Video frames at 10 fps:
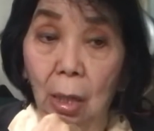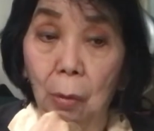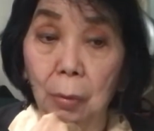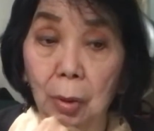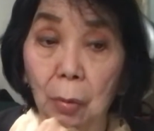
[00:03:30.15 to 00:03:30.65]

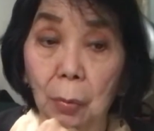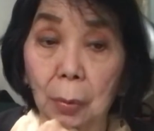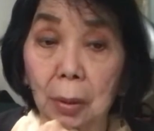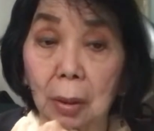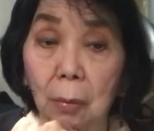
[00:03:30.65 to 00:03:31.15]
We know
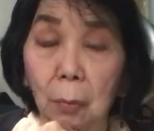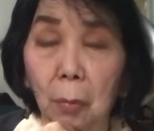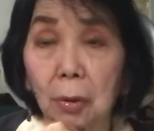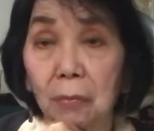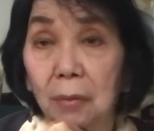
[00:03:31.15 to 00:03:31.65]
it
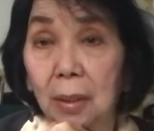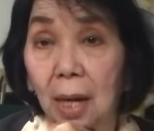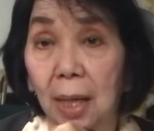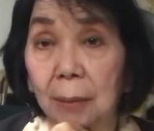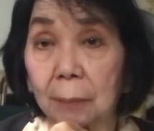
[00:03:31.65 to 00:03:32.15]
most of the
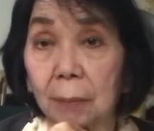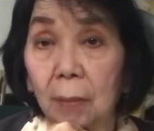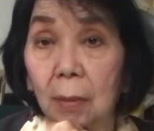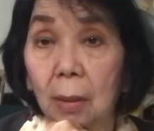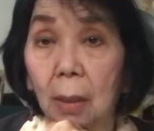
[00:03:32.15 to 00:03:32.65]
time
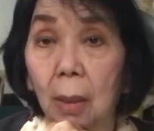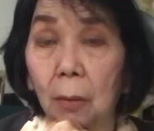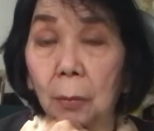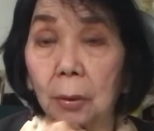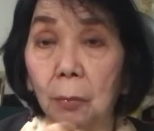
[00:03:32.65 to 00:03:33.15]

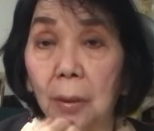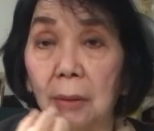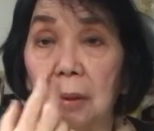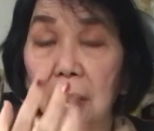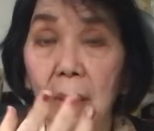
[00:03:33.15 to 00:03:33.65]
when we are
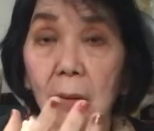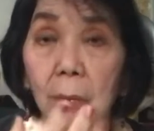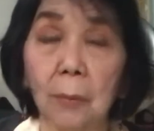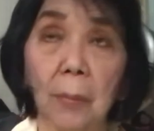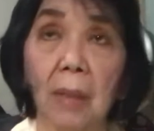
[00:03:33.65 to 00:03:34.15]
sick,
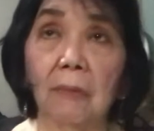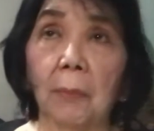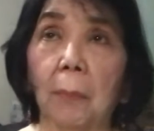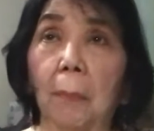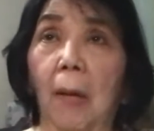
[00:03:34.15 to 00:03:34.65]
when we have a
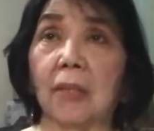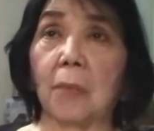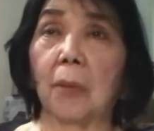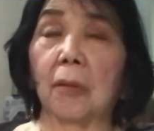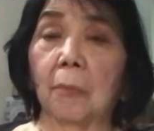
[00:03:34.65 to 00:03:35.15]

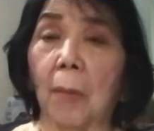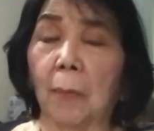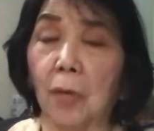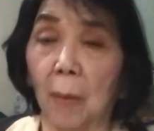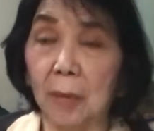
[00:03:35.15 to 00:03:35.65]
possible
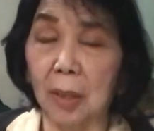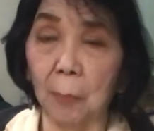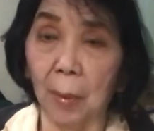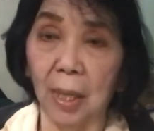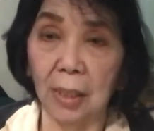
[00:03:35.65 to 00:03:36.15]
abdominal
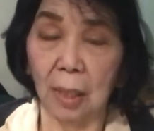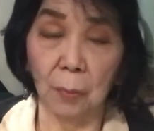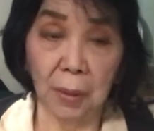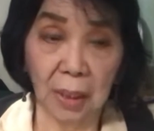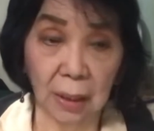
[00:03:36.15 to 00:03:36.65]
pain and
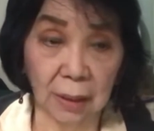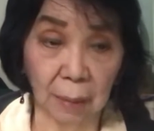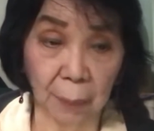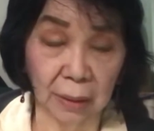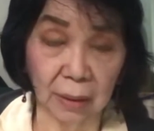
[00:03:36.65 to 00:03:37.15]
we think it's
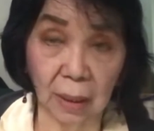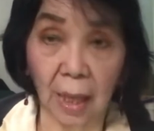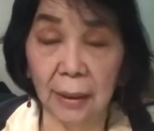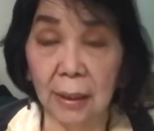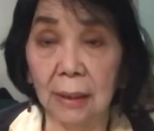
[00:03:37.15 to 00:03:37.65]

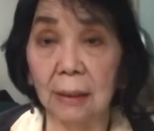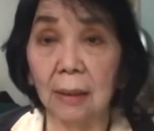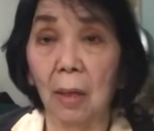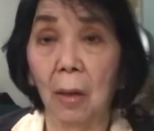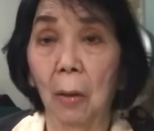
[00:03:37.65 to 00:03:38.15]

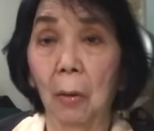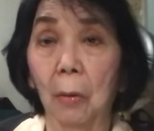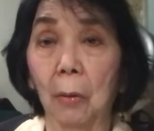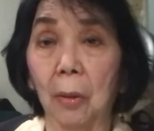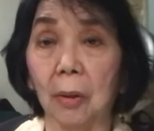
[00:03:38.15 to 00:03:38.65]
appendicitis
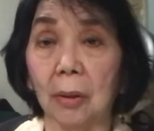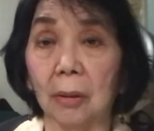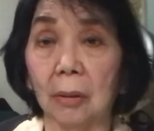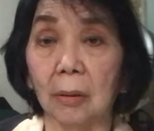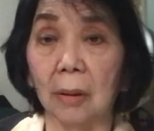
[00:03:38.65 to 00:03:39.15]
or
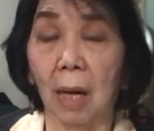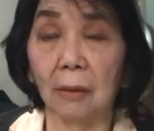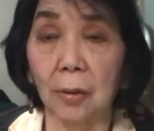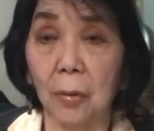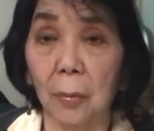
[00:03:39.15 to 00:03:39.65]

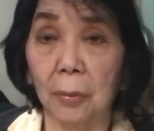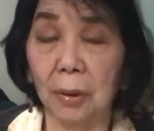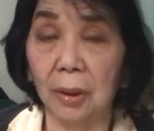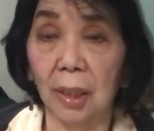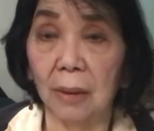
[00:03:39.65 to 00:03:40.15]

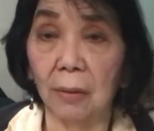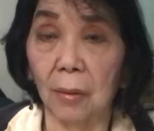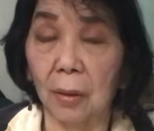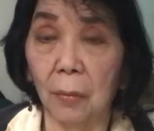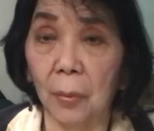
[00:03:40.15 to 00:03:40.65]
gallstones, etc.,
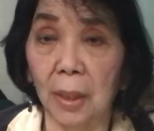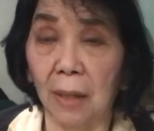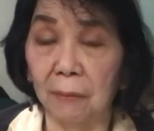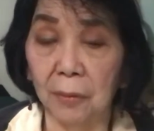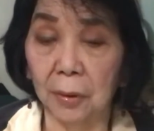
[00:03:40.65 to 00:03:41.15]

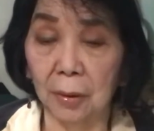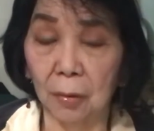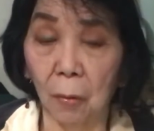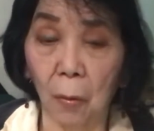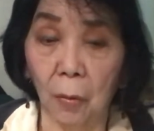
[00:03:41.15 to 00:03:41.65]
whatever is
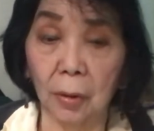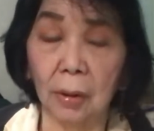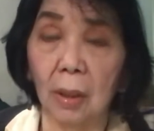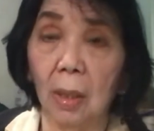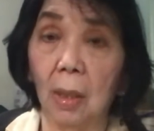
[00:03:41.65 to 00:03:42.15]
the
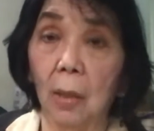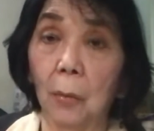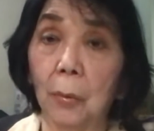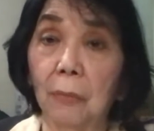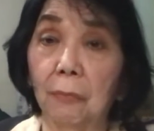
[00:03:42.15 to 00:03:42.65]
cause,
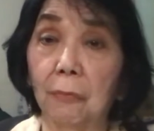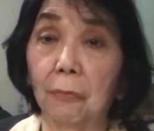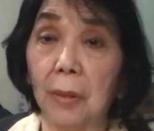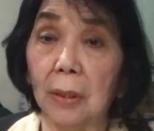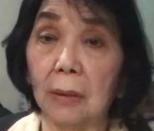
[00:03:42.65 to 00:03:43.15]
we
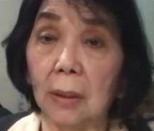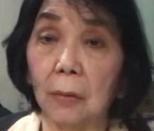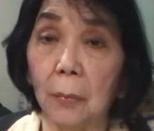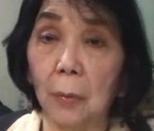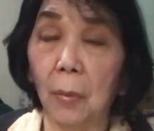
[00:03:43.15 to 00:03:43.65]
feel
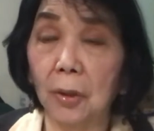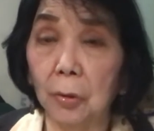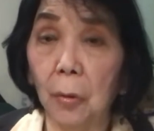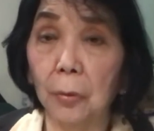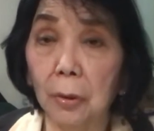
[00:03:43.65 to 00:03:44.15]
that once
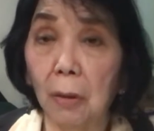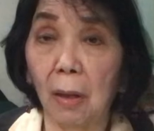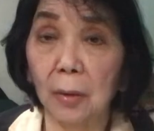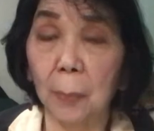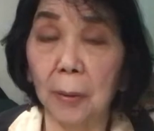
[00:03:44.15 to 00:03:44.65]
you go to the
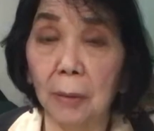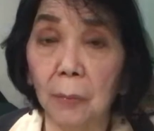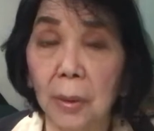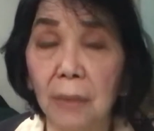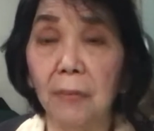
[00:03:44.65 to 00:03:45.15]
hospital,
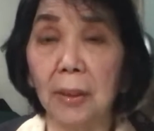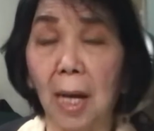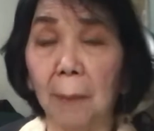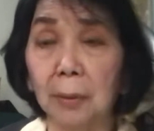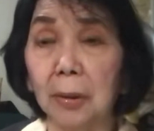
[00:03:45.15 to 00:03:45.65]
we leave it
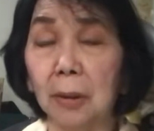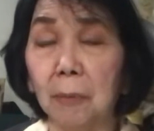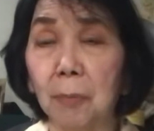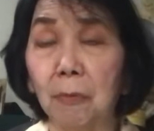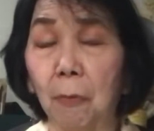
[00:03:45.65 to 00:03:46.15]
up to
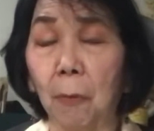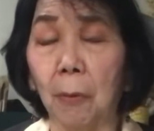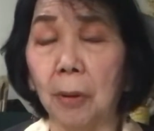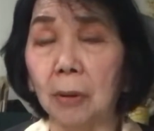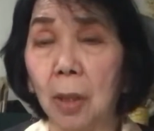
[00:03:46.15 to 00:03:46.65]

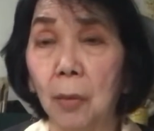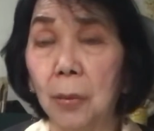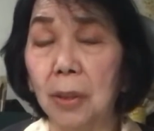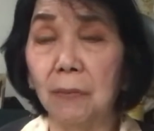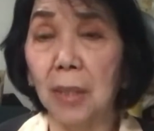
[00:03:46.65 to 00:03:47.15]
we
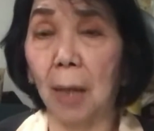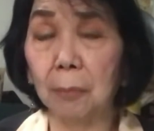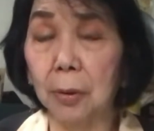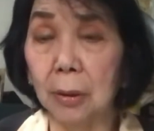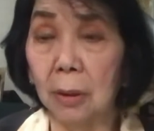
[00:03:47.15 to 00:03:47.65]
leave it up
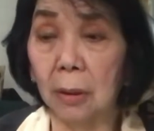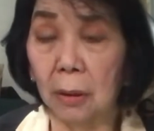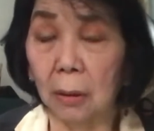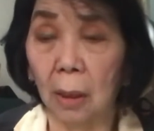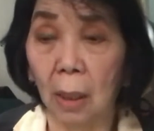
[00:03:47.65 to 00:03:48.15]
to the